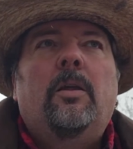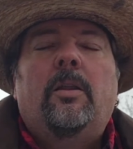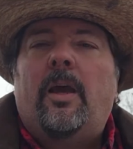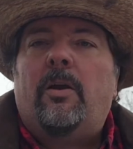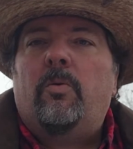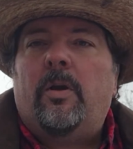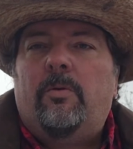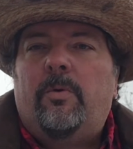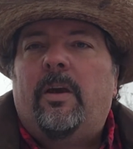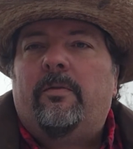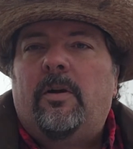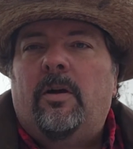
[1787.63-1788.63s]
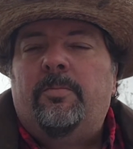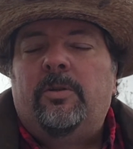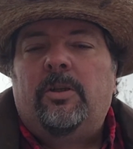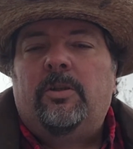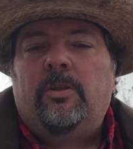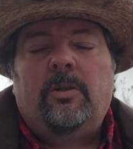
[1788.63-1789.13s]
That way we have
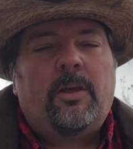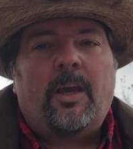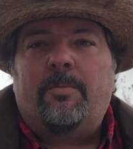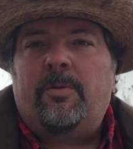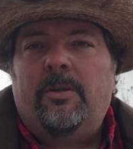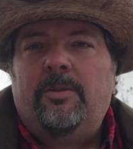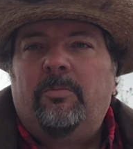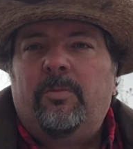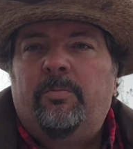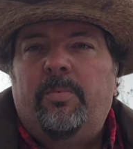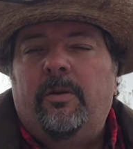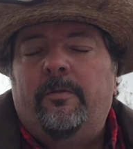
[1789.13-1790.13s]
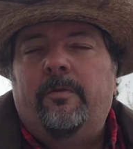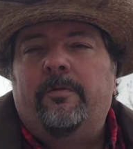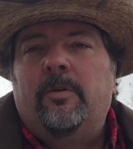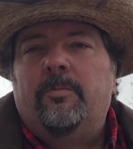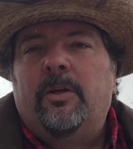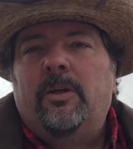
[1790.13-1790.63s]
competition. And capitalism is beautiful
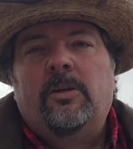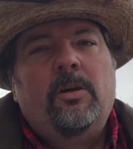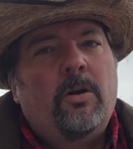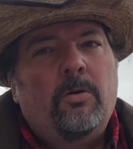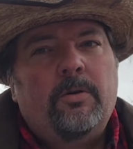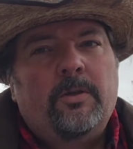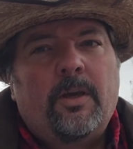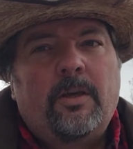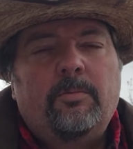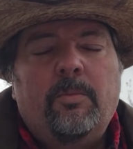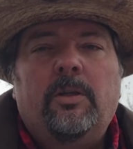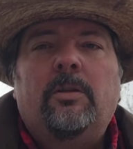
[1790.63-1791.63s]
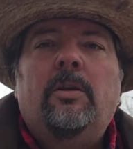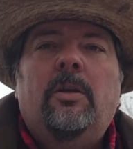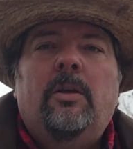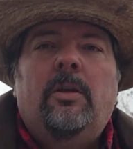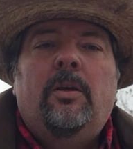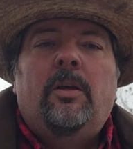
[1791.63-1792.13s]
for America, always has been.
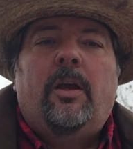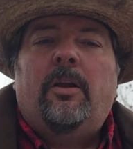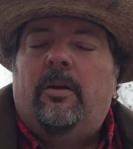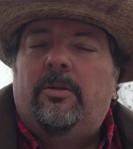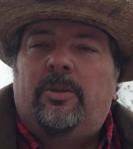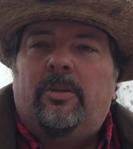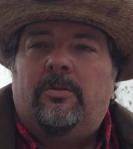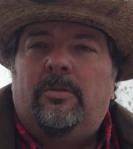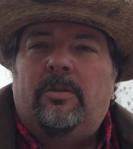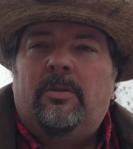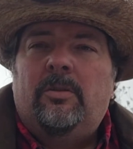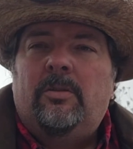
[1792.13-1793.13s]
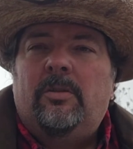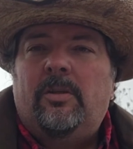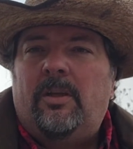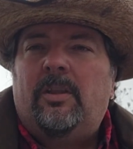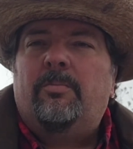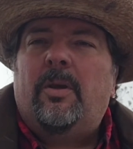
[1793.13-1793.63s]
And our children
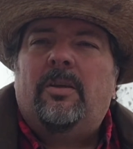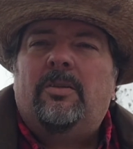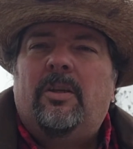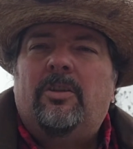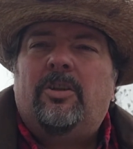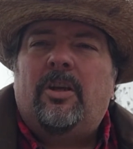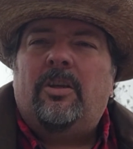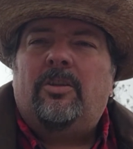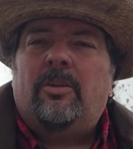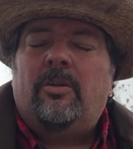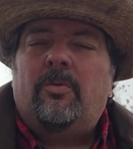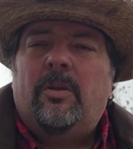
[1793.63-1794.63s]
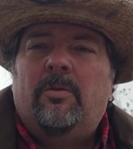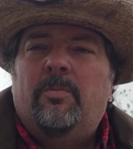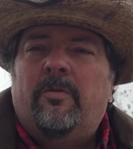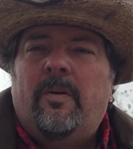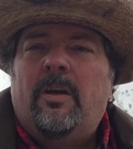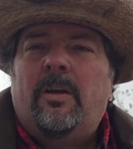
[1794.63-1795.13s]
need the best education that we can
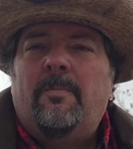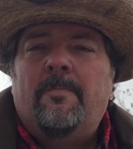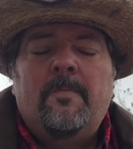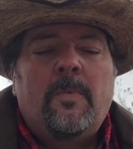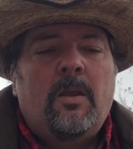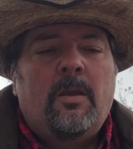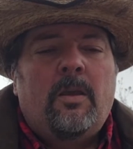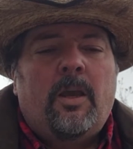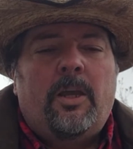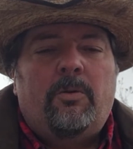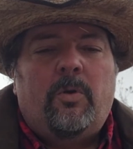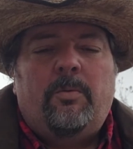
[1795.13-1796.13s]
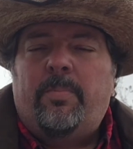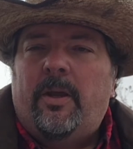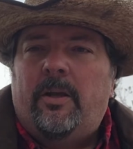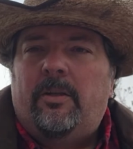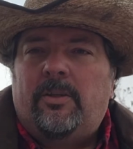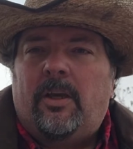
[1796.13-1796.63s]
provide. And when
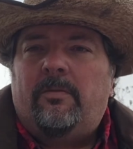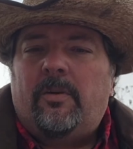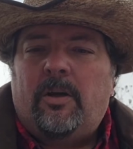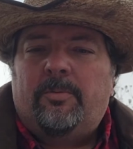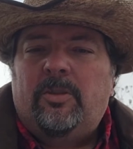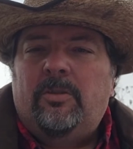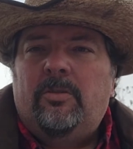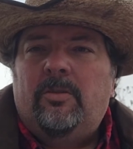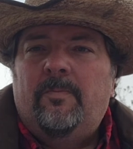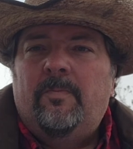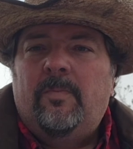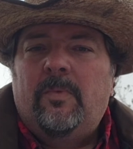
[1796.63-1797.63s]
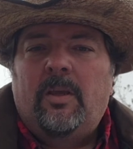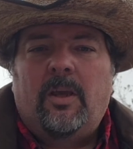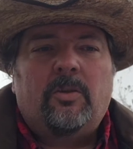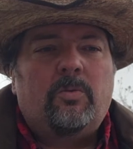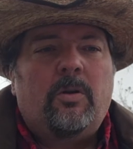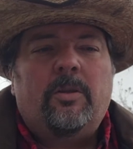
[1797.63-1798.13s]
parents have options,
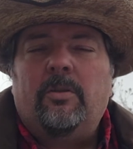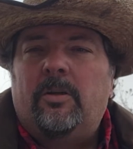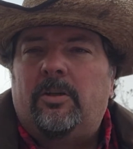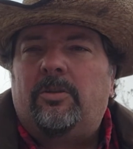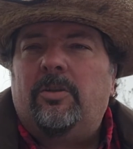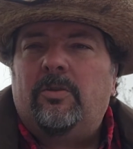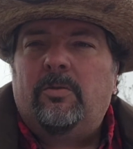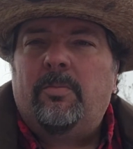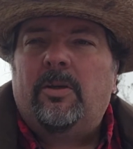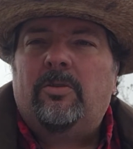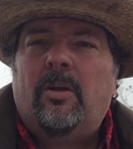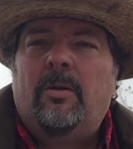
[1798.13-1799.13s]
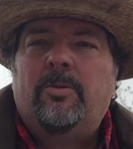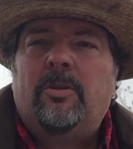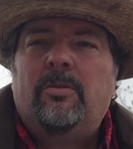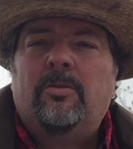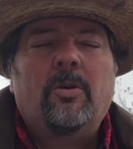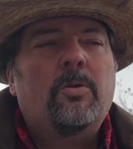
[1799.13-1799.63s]
guess what? They're going to choose the best
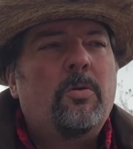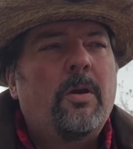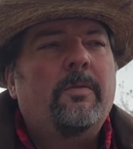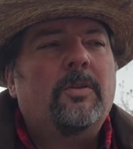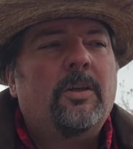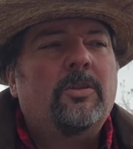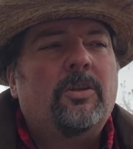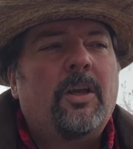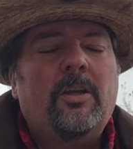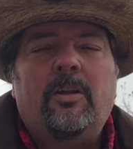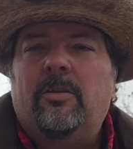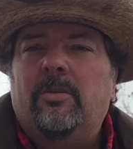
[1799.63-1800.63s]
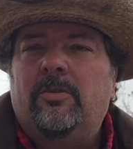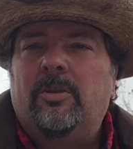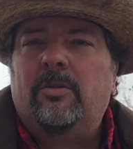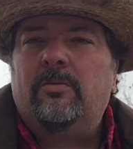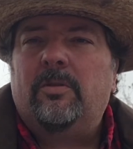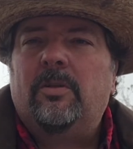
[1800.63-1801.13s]
option. So whoever's educating their
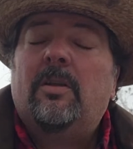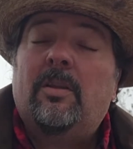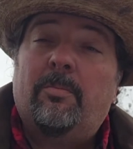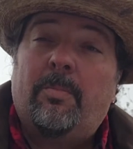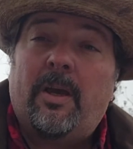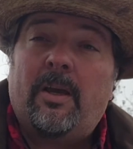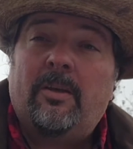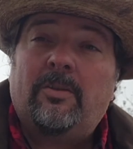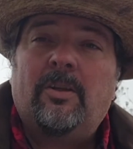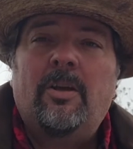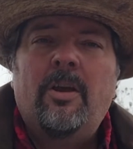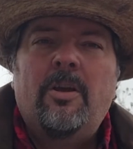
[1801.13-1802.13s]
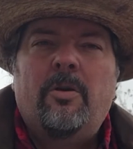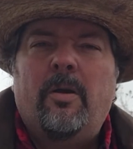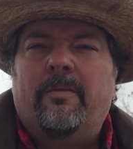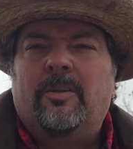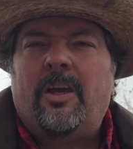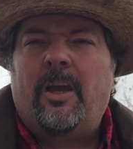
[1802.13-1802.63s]
children the best, whoever's